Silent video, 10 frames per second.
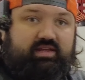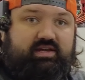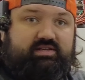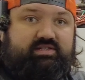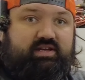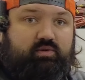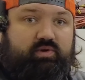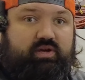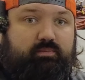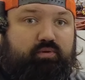this and
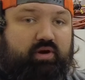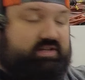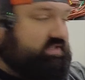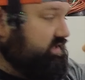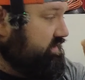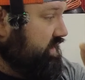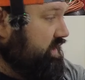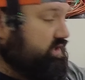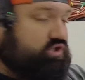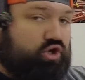we compress it
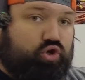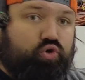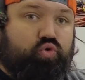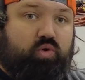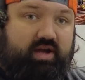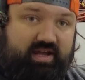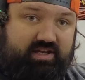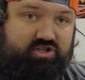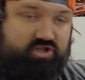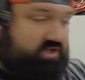2
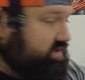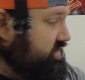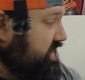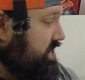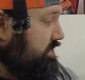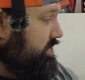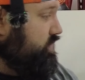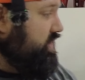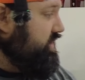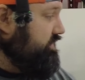inches, we
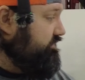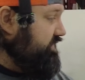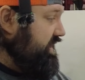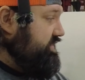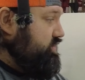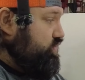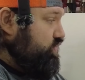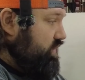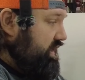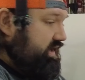want to find the
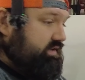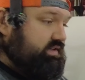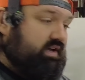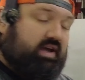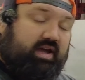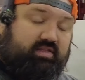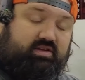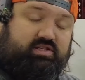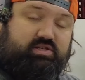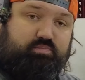rate, and
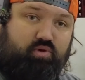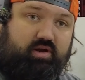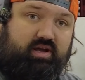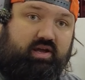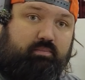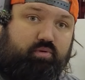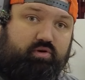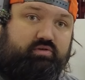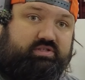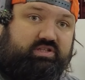the spring
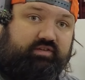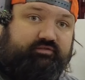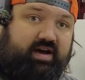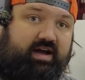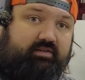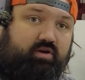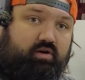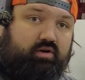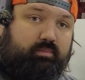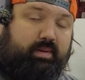produces
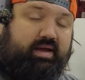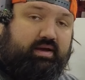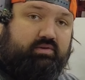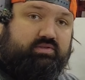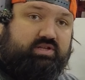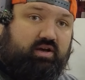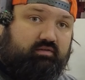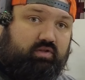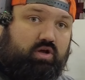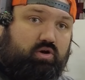500 pounds
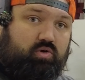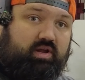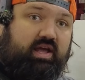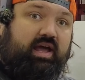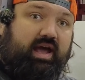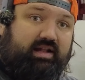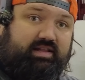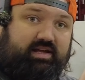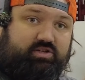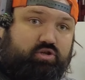of load at
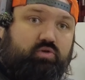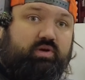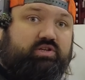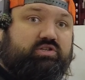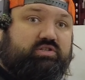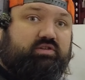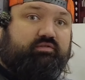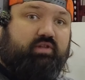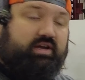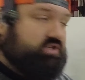that 2 inches of
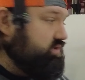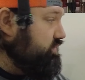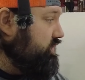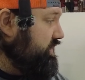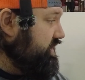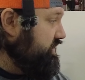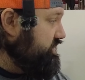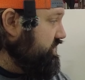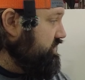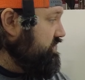deflection. What we can
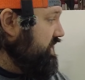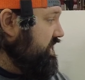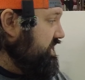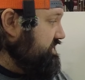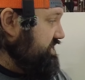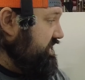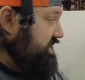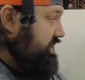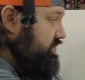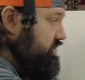do is take
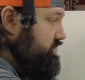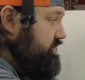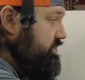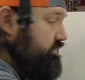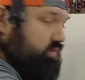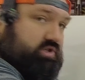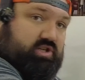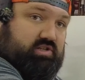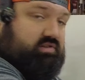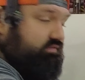that load, which
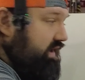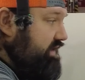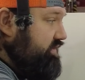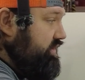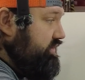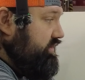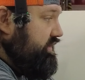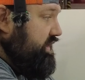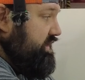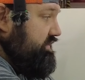is 500,
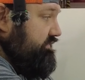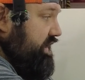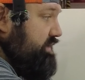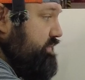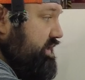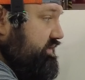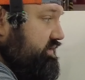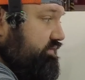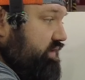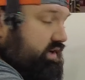divide by the
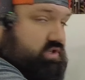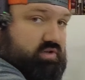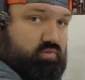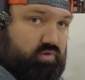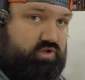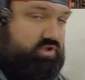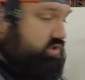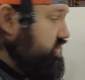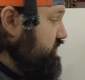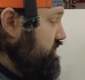deflection, which is
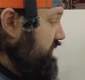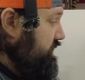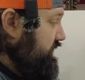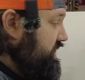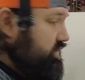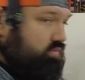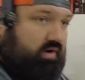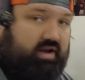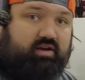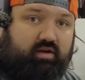2, and we get a
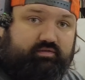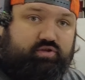rate of